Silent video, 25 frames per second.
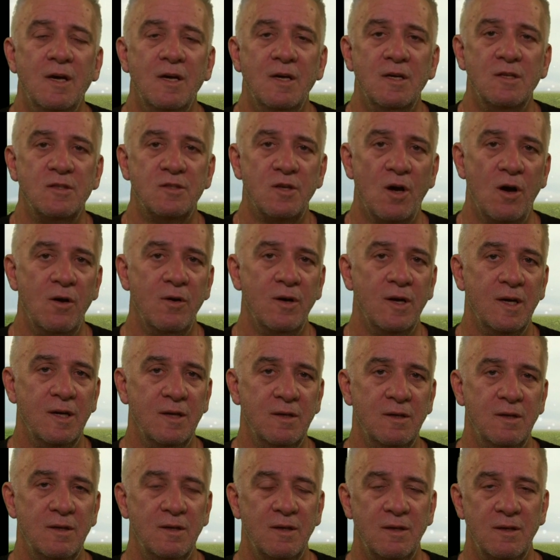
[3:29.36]
So
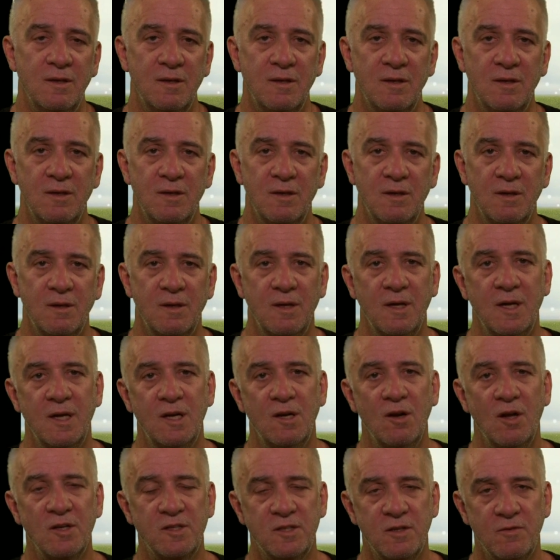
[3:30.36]
there's
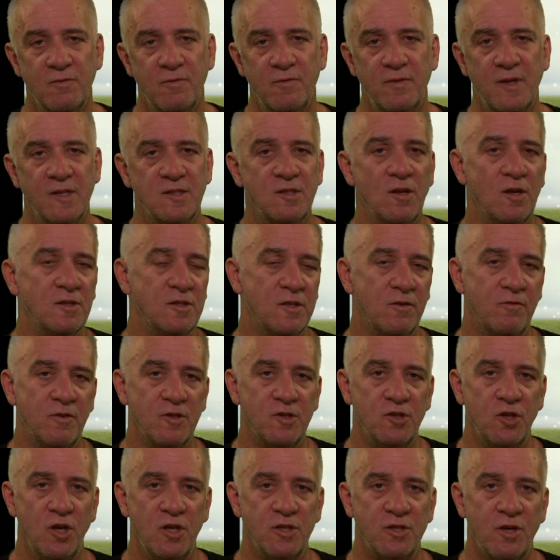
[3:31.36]
lots of
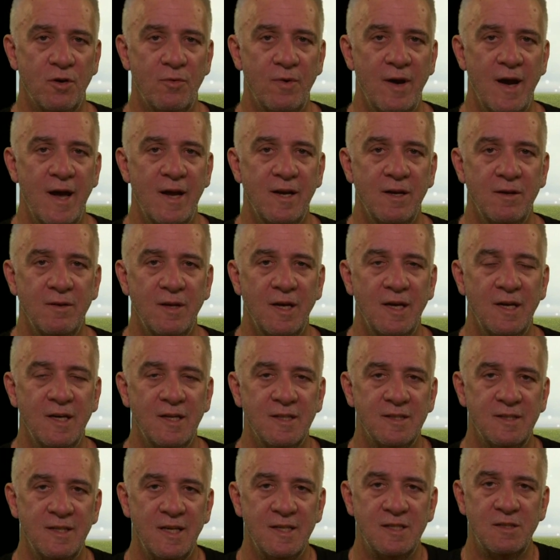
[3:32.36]
research around, and it
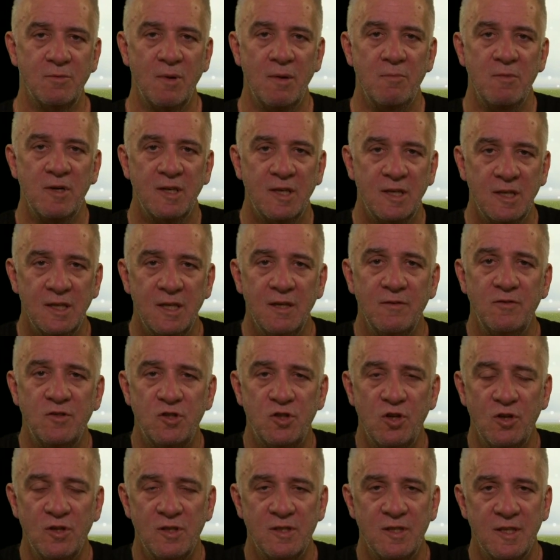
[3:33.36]
says when we can give
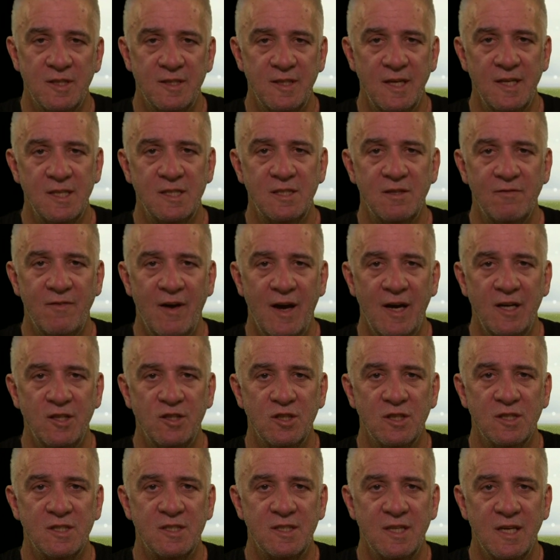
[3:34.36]
students a sense of
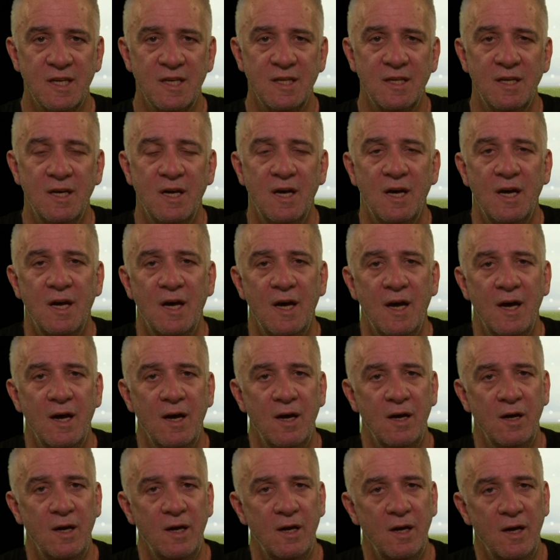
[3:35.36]
agency
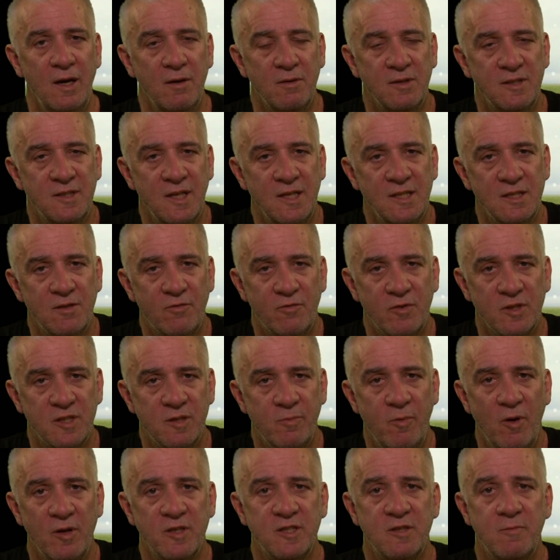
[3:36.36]
and a sense of
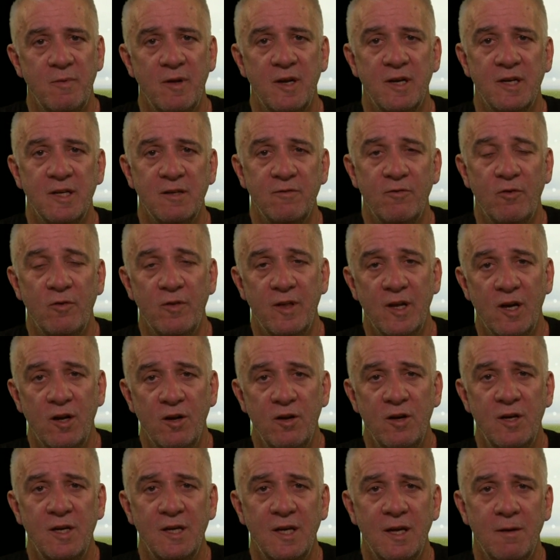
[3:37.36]
responsibility for their
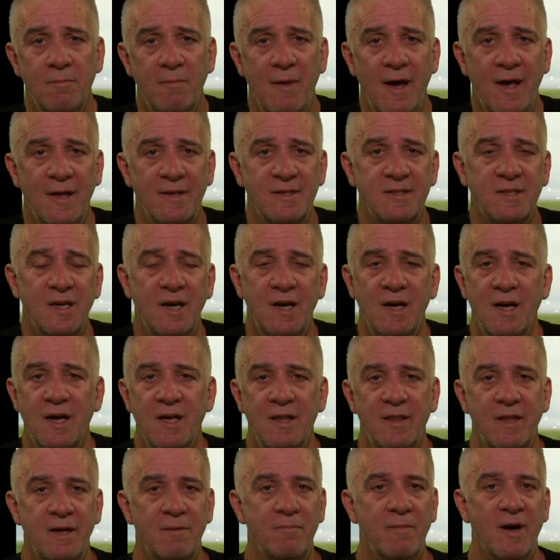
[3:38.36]
learning in maths,
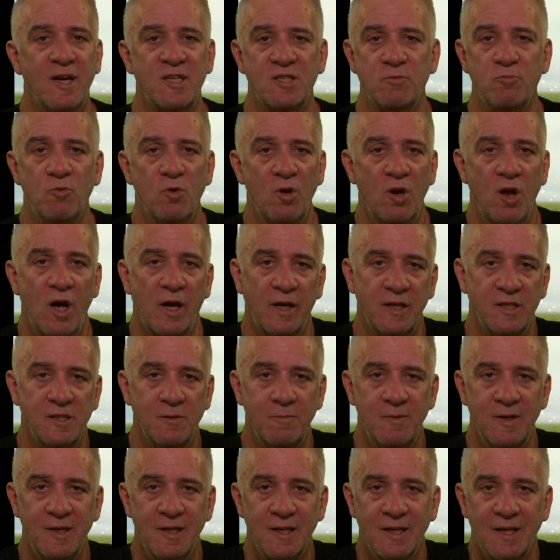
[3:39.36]
they're much more likely to
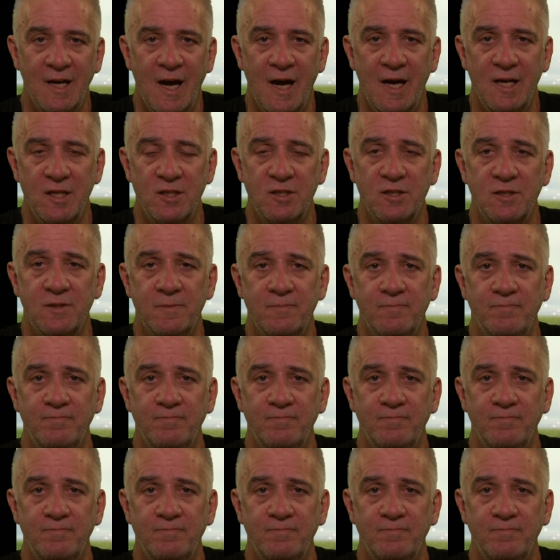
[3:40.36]
be engaged.